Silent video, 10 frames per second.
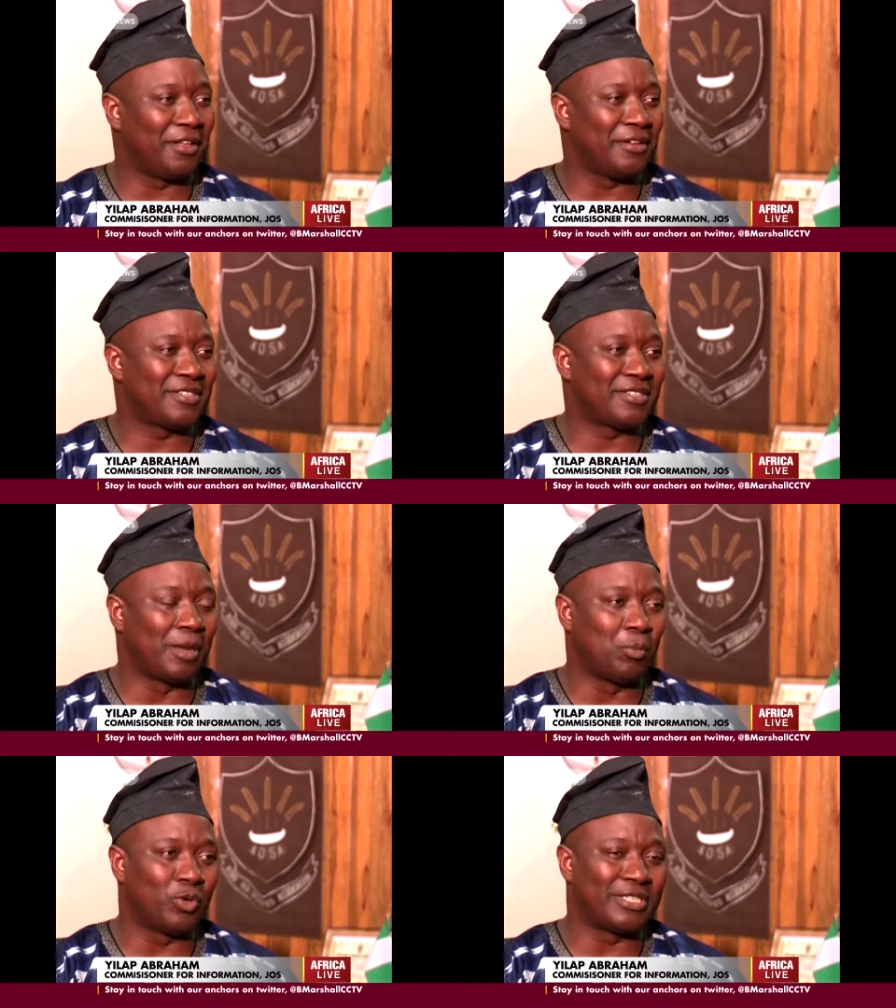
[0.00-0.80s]

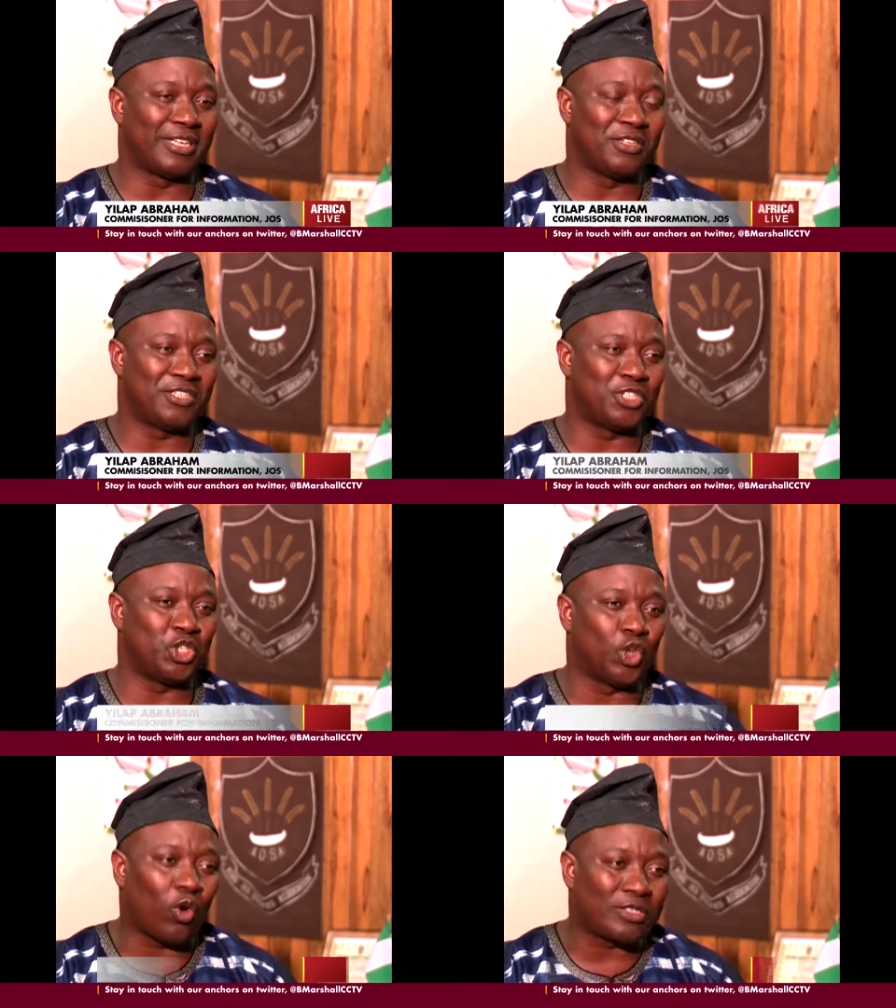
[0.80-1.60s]
Some will tell you it's
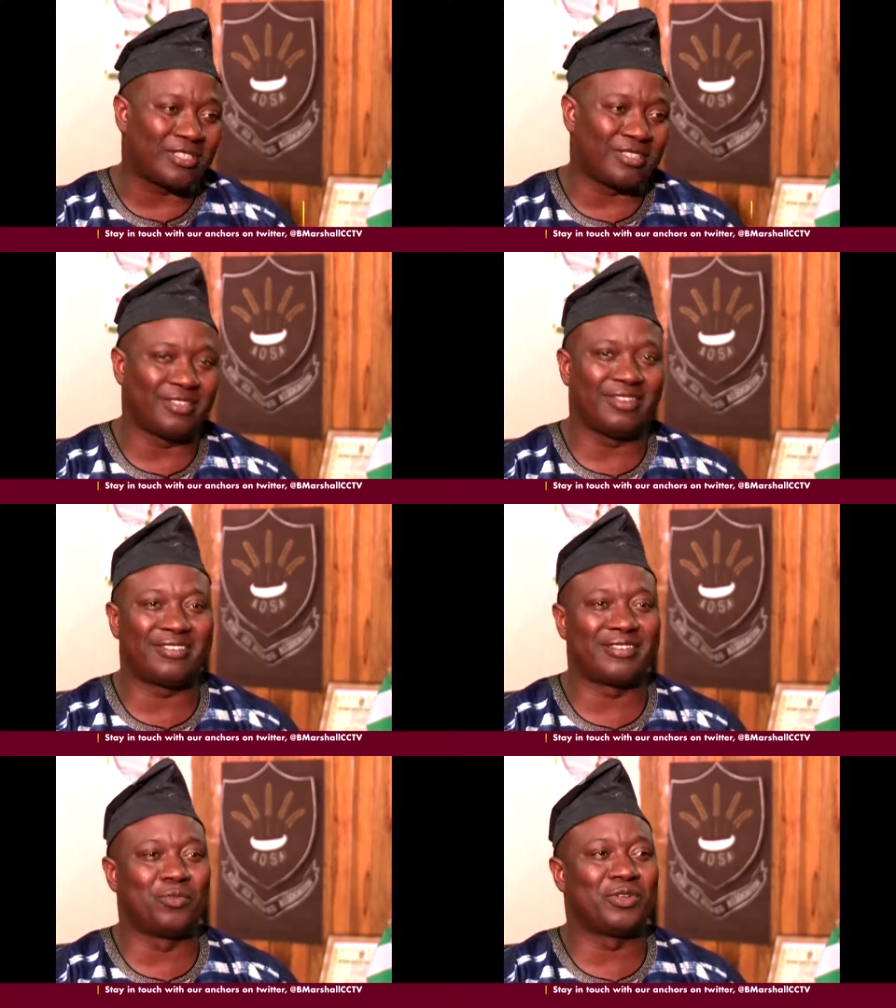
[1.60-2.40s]
jokes,
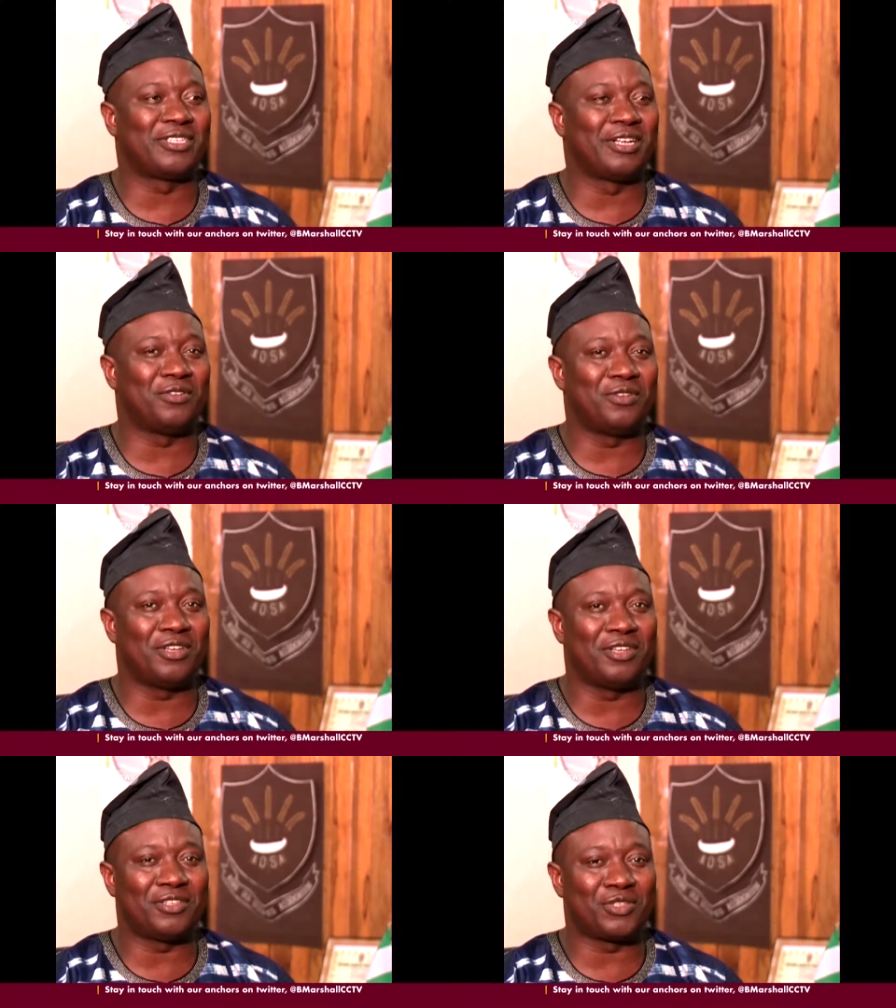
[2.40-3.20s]
some will tell you
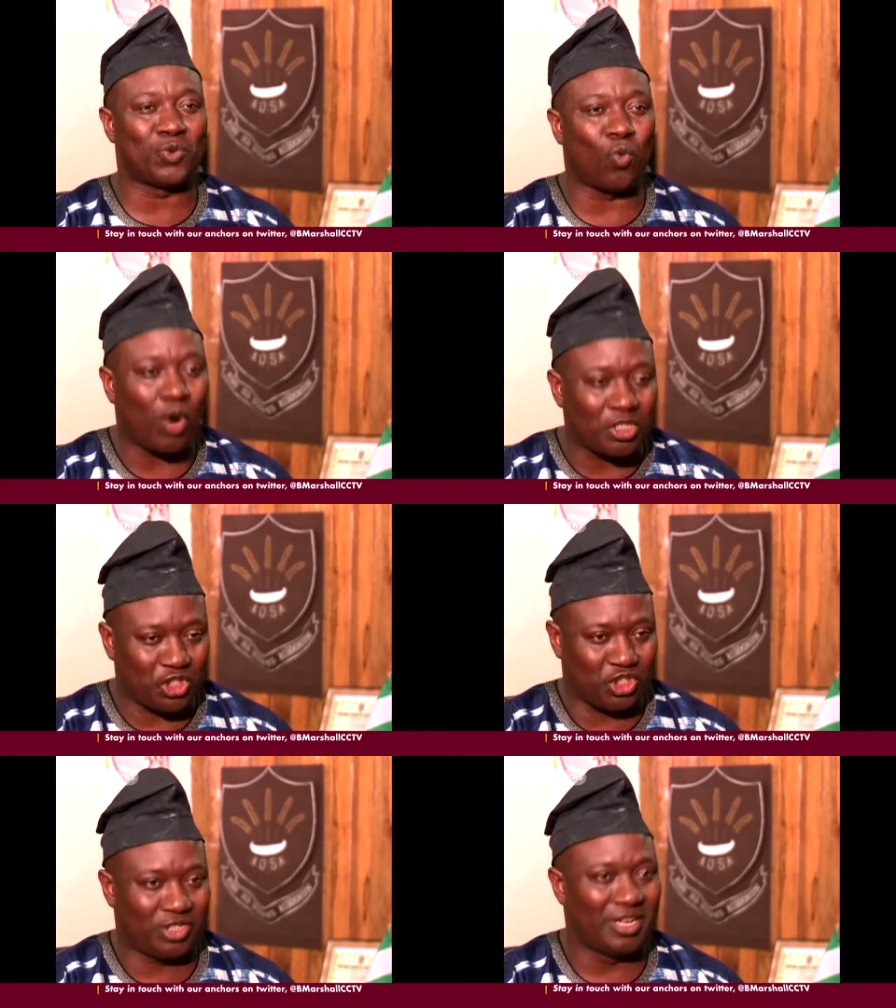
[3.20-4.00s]
it's
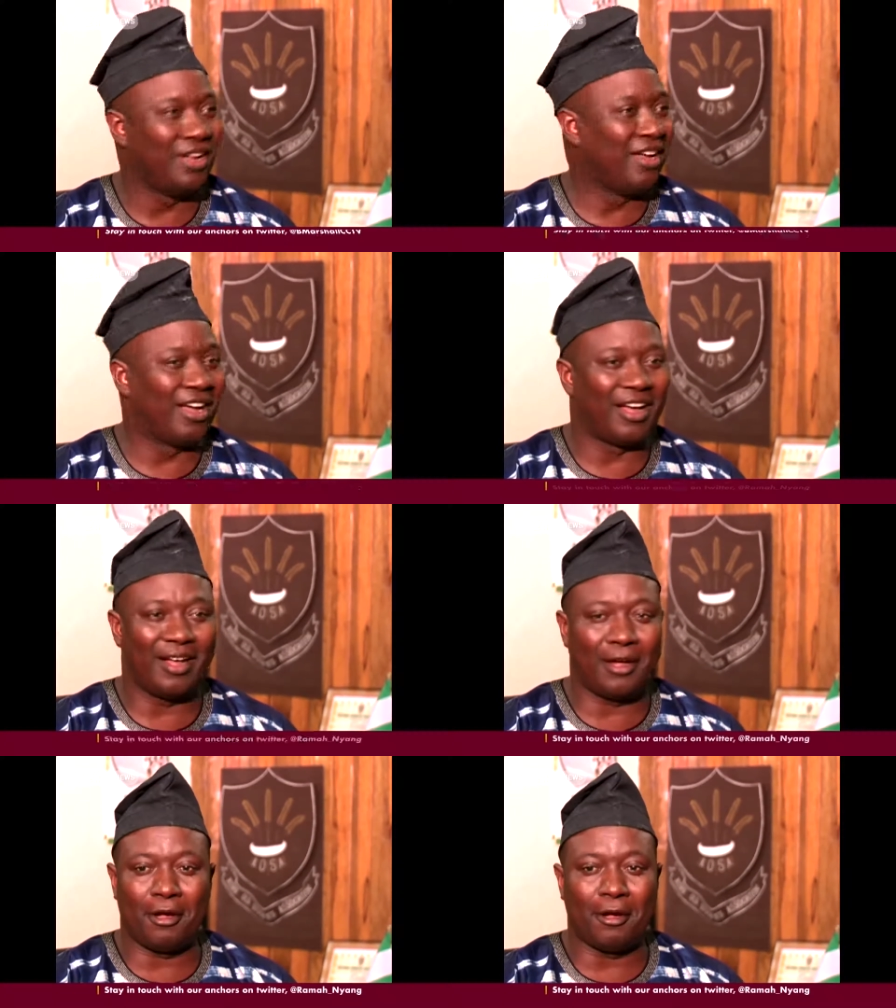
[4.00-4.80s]
gouache,
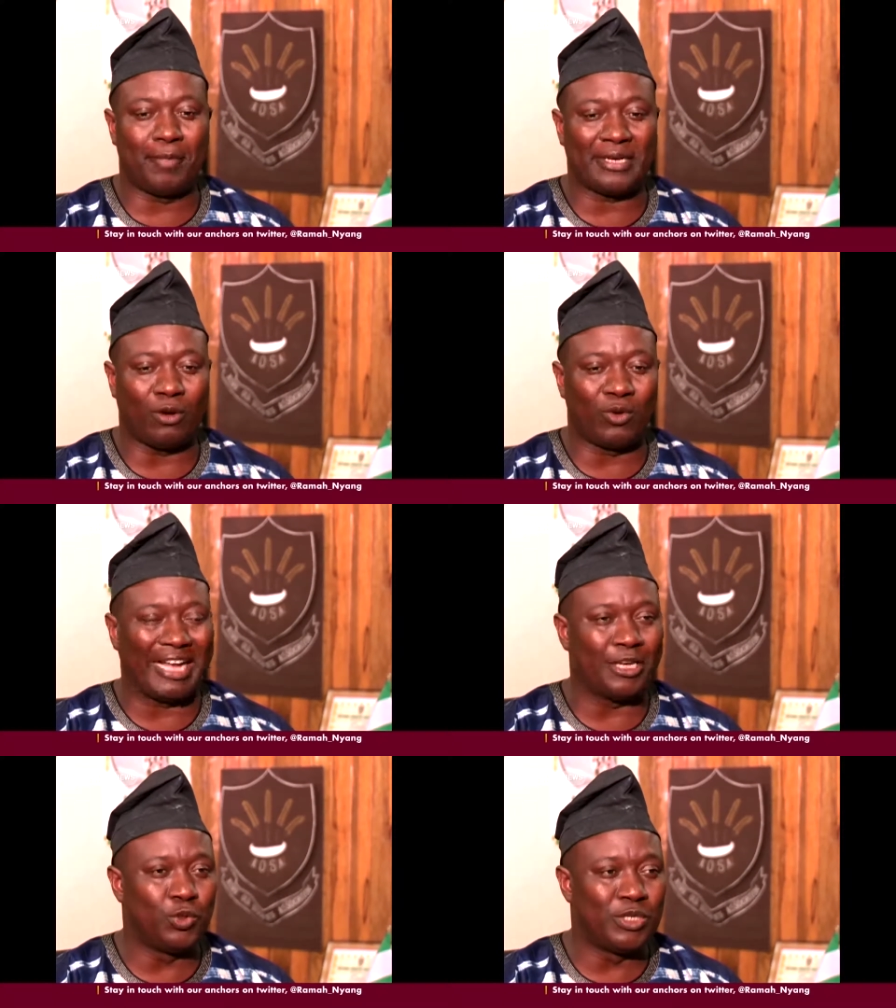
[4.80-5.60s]
but all
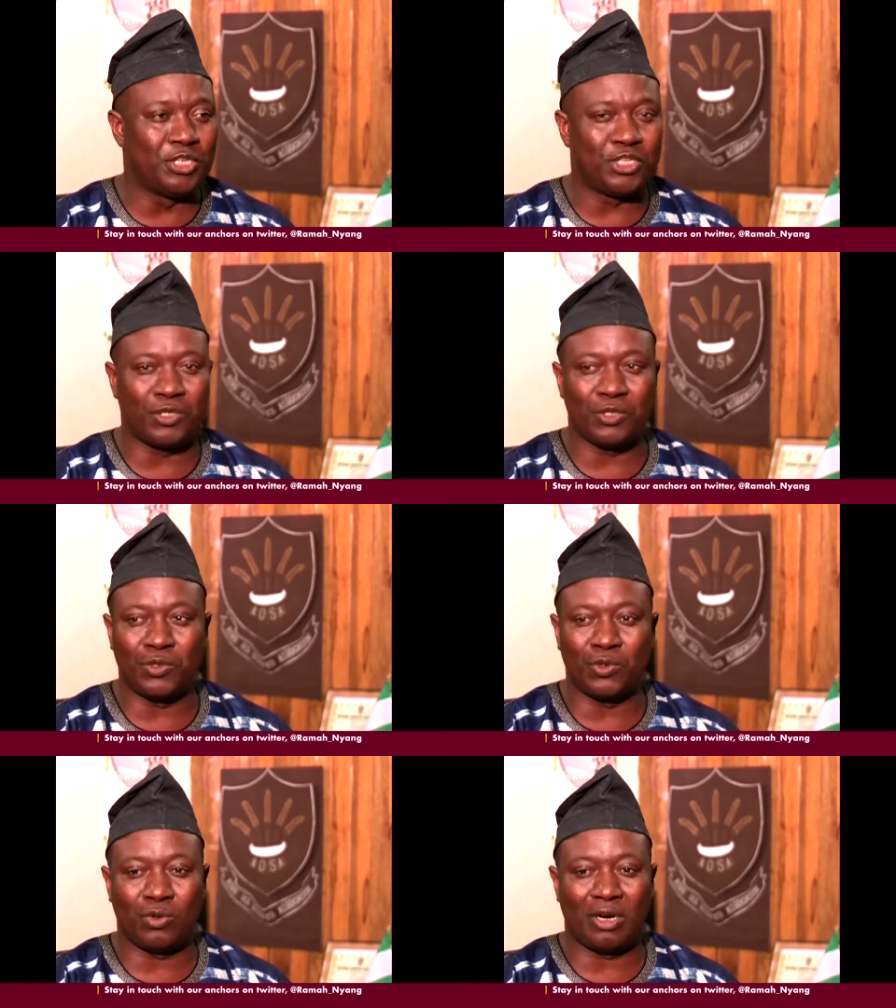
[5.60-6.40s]
alluding
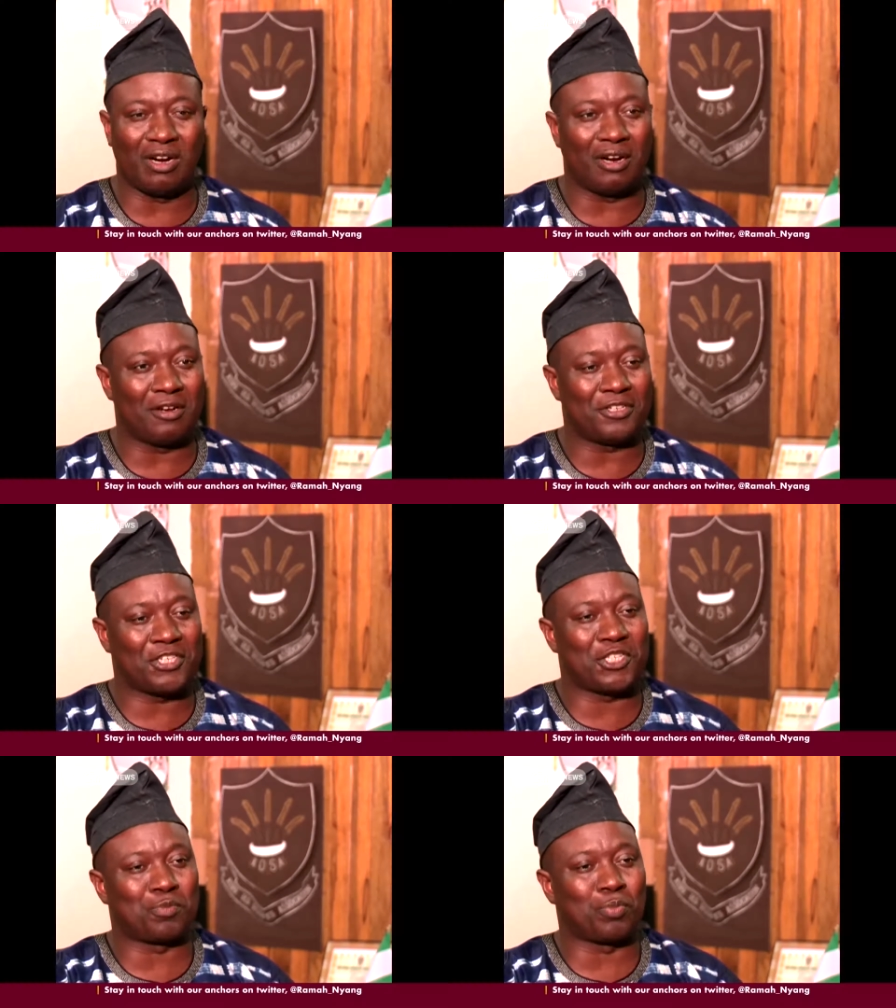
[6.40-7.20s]
to
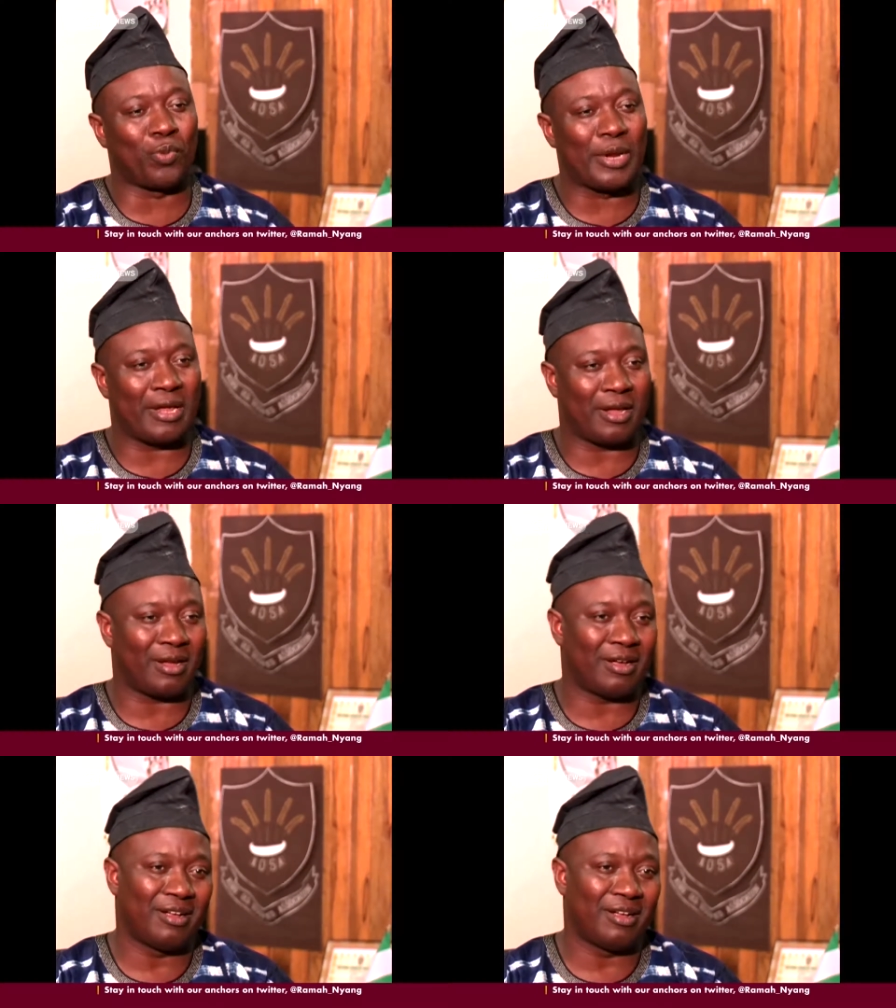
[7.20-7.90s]
spring.